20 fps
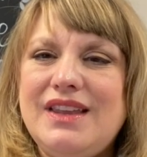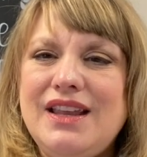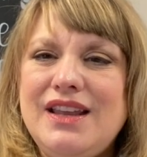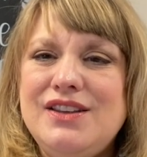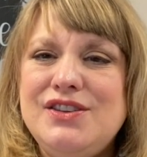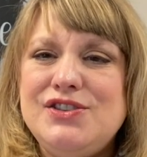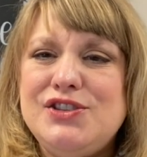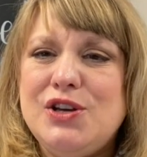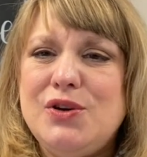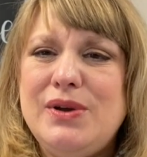
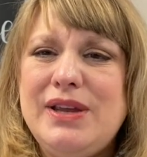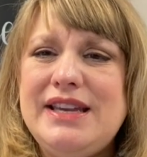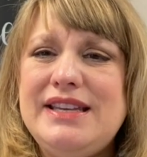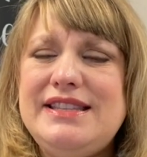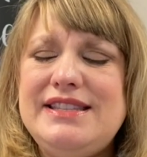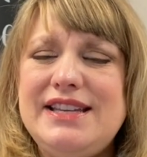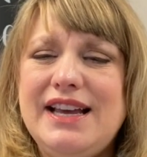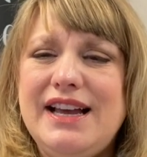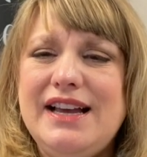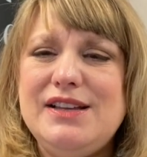so he
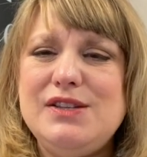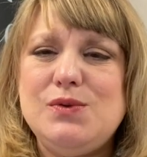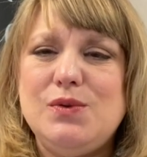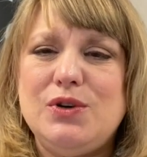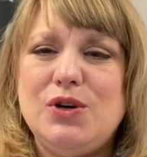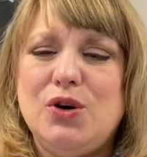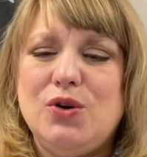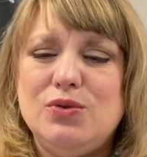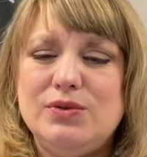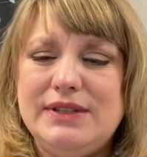does
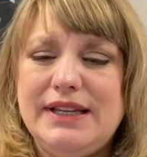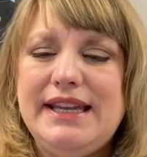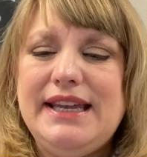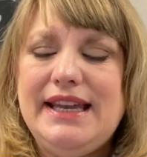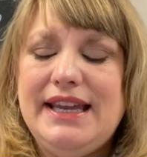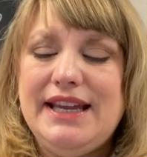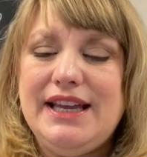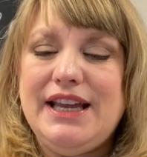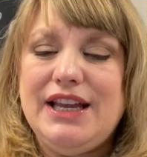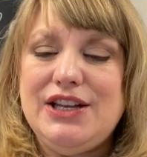what only
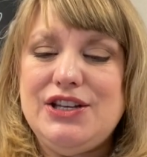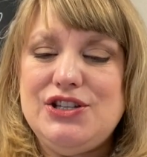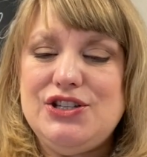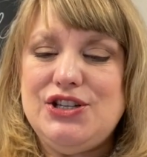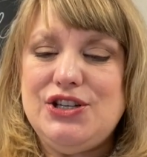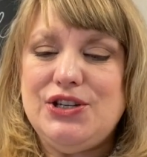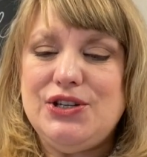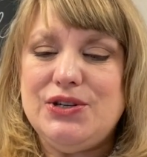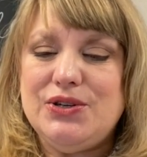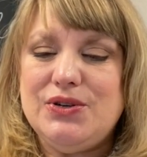he can
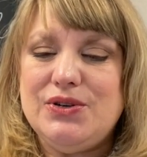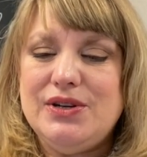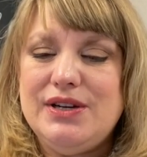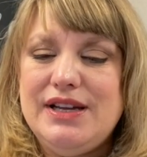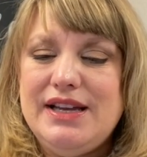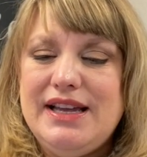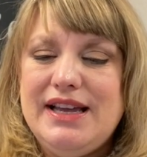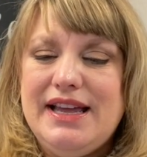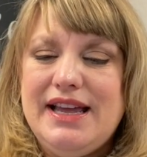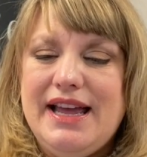do.
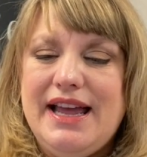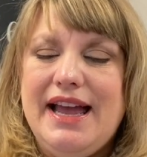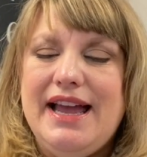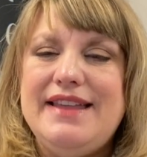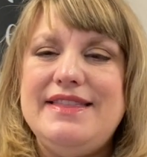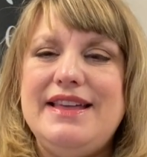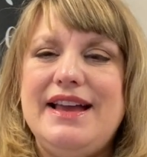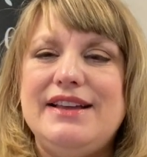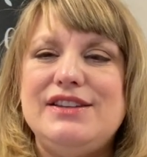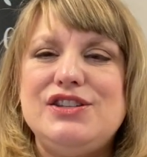
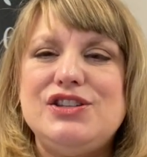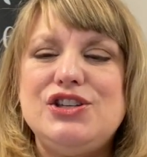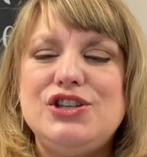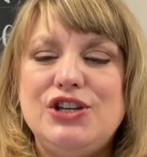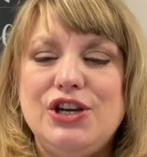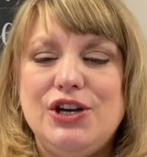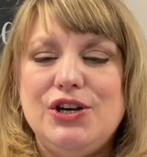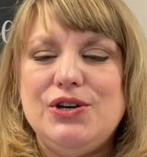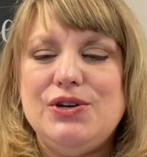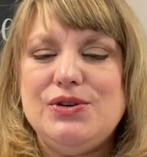And that's
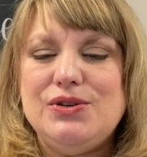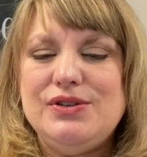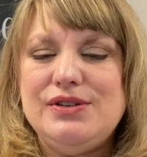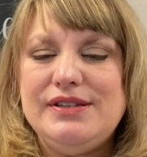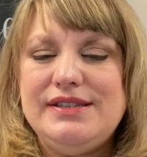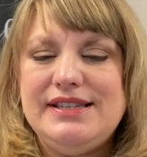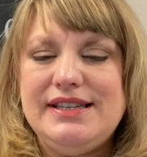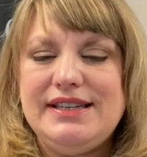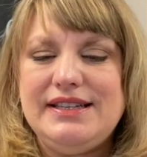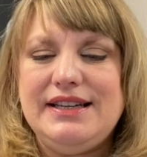go
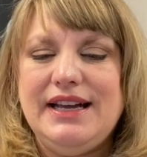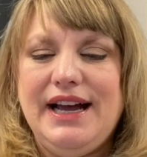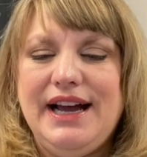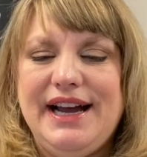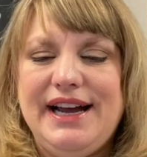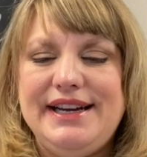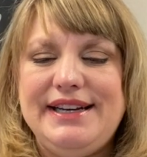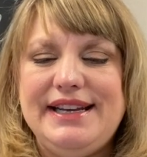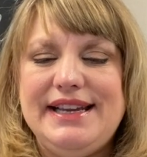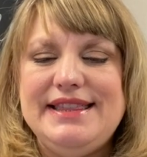to
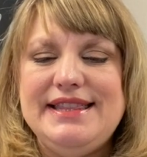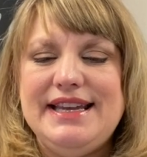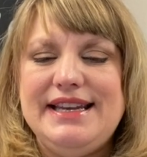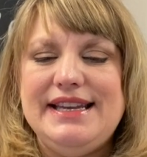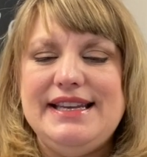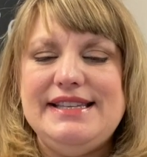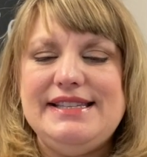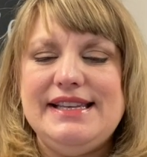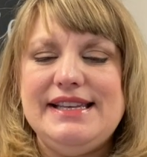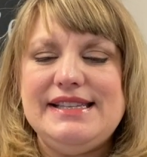God. And then
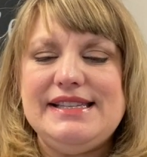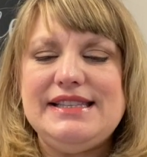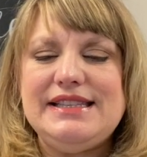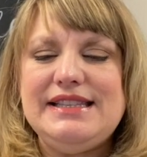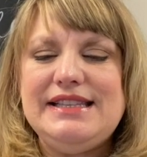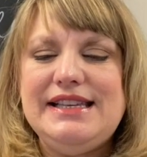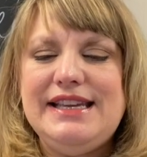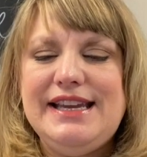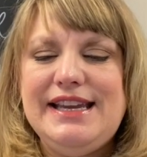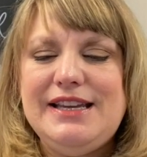he says,
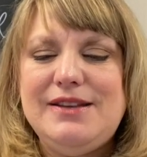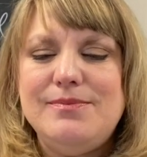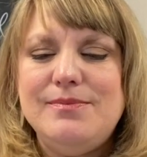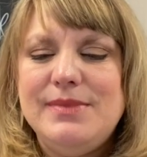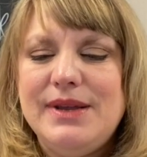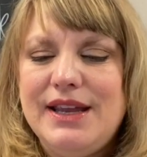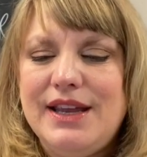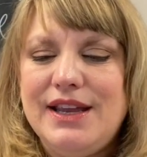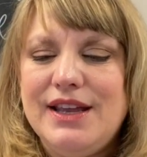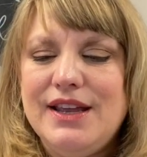lead
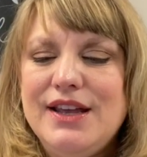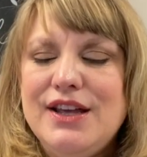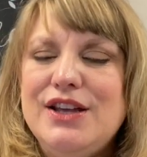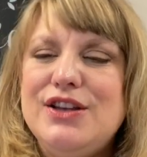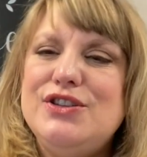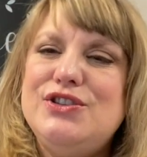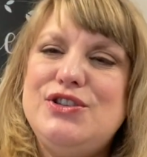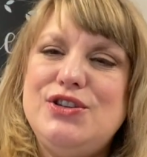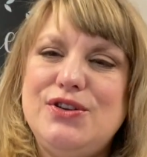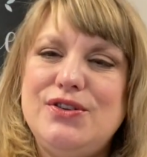me
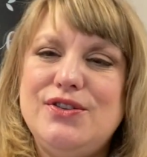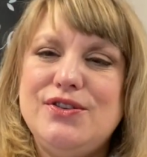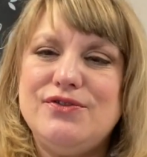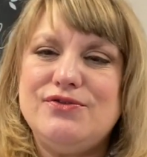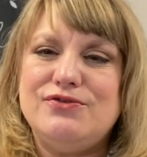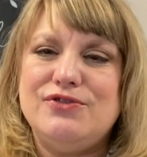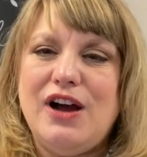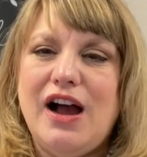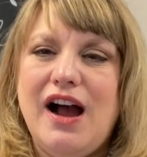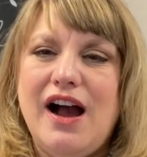to the
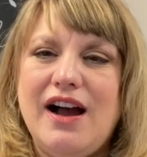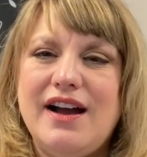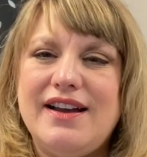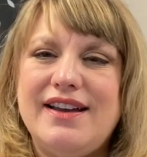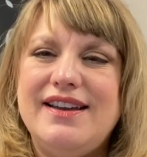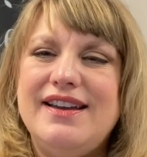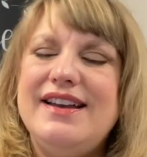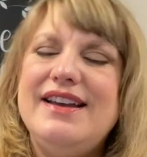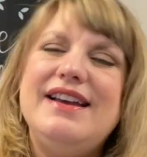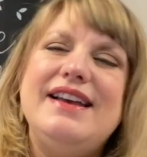rock
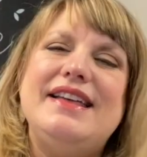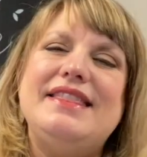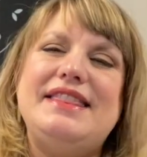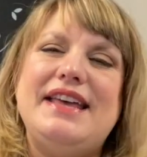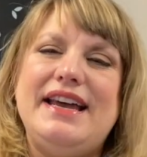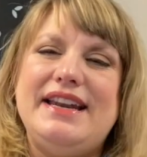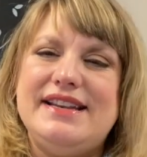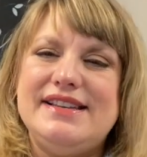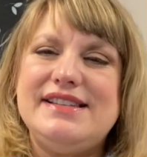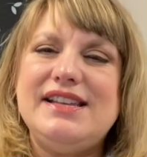
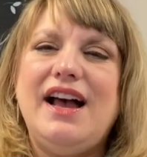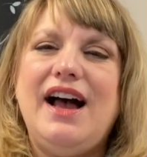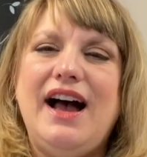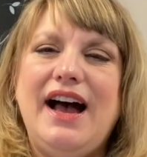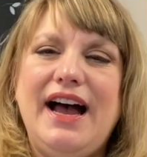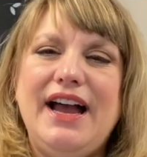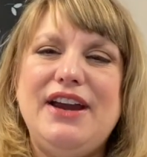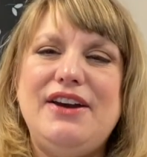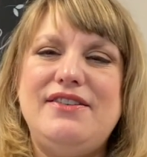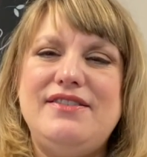that is
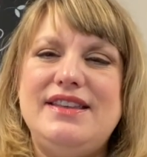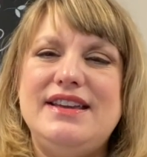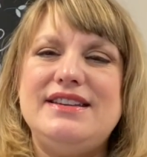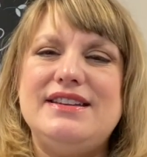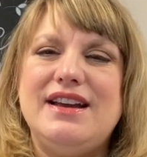higher than